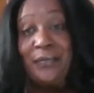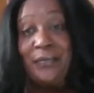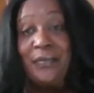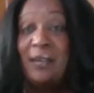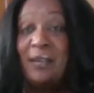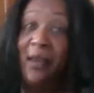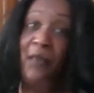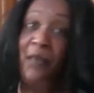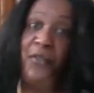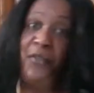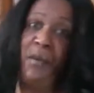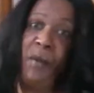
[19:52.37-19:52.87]

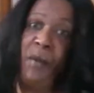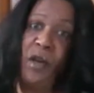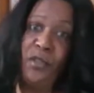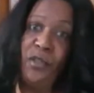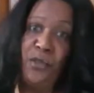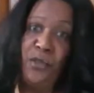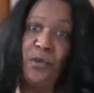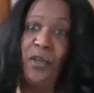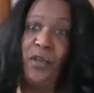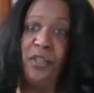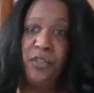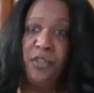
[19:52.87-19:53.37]
If you're about
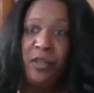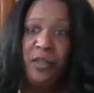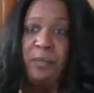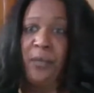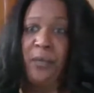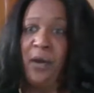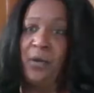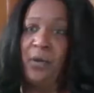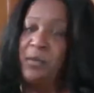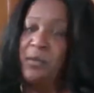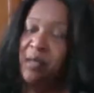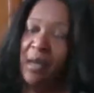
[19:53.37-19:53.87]
200
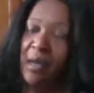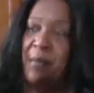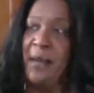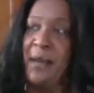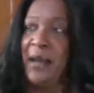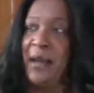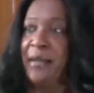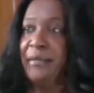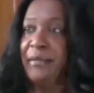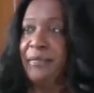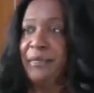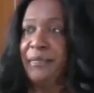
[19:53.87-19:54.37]
pounds, yeah,
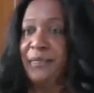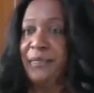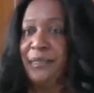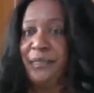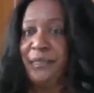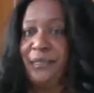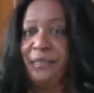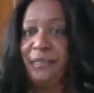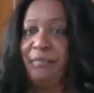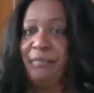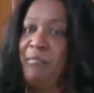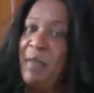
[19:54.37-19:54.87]
man,
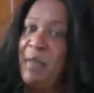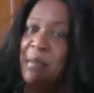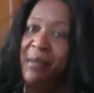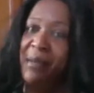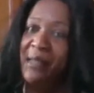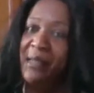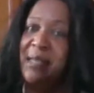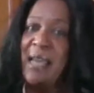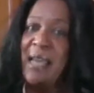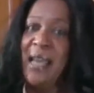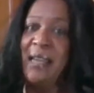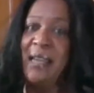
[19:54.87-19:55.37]

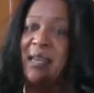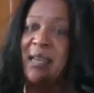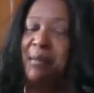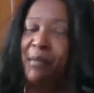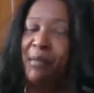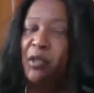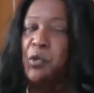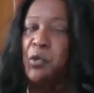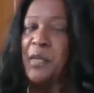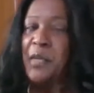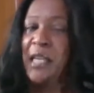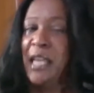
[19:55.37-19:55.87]
maybe
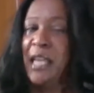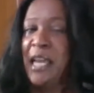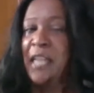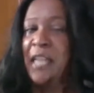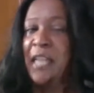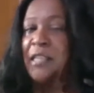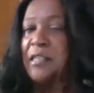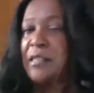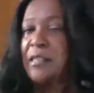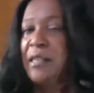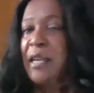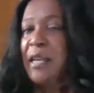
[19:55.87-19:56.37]
between
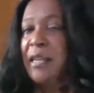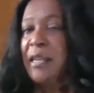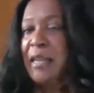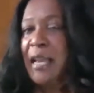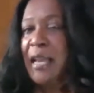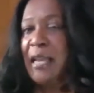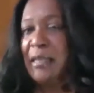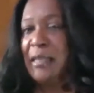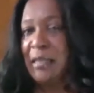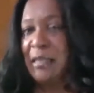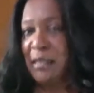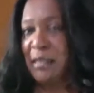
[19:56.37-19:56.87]
8 to 10
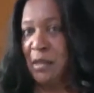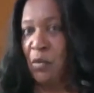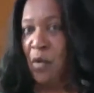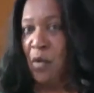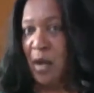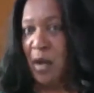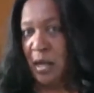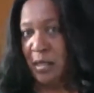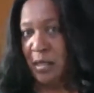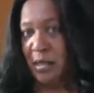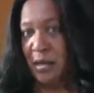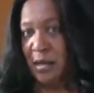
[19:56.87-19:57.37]
glasses of
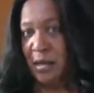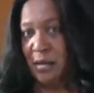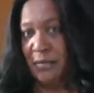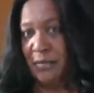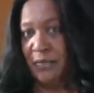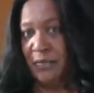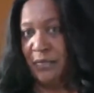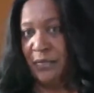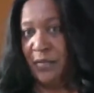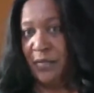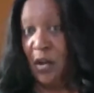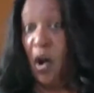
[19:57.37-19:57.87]
water
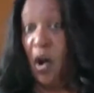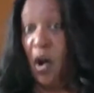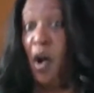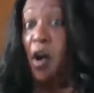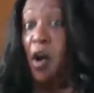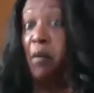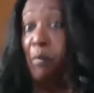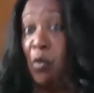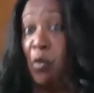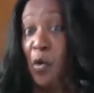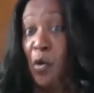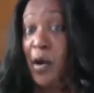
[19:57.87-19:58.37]

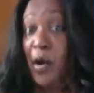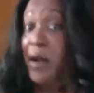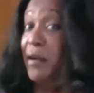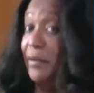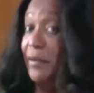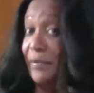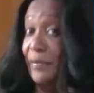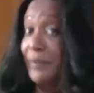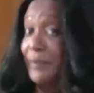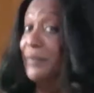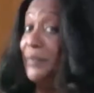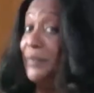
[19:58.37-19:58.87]
or more.
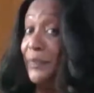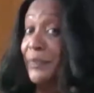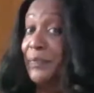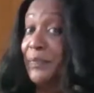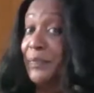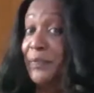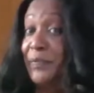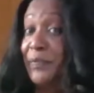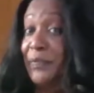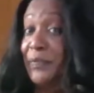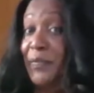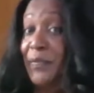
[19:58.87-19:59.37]

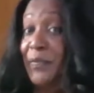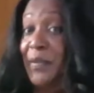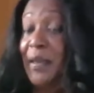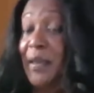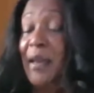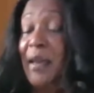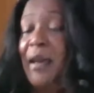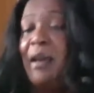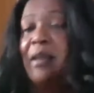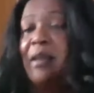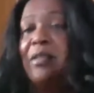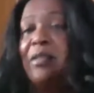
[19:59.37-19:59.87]

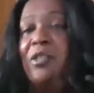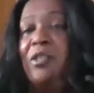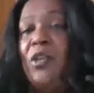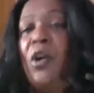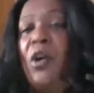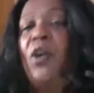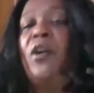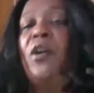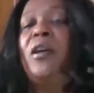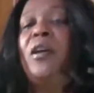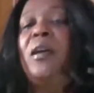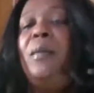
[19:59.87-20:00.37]

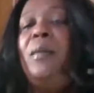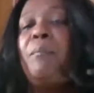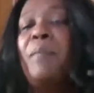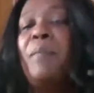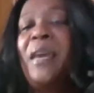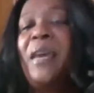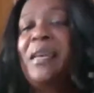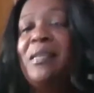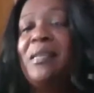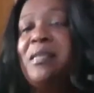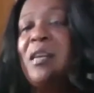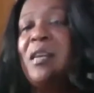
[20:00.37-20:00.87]
So
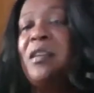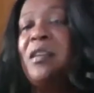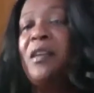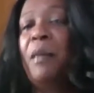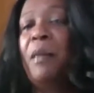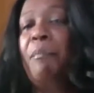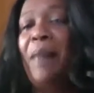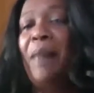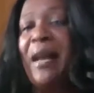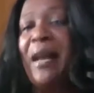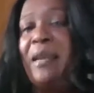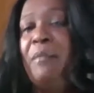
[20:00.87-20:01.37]
based on your
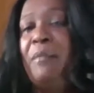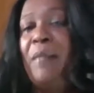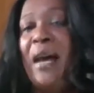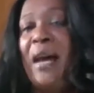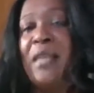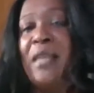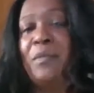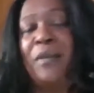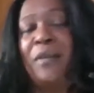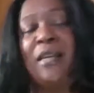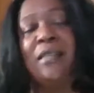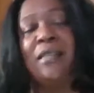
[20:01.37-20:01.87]
body
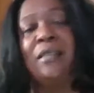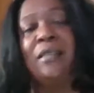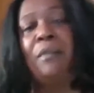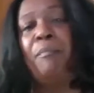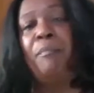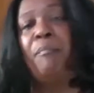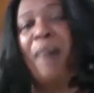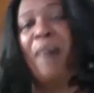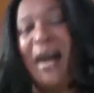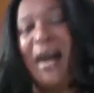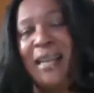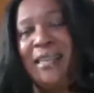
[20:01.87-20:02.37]
mass, because the
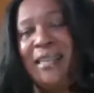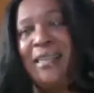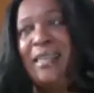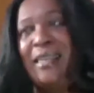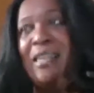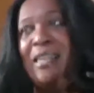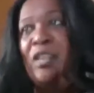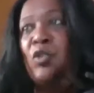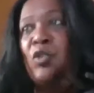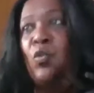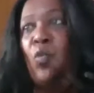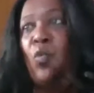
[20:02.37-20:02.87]
body
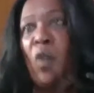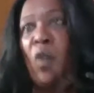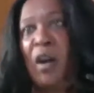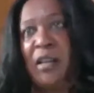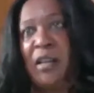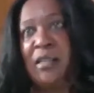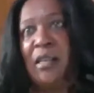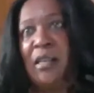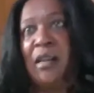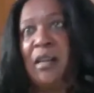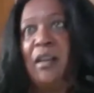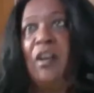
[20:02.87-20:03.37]
needs
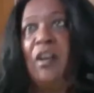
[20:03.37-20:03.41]
water,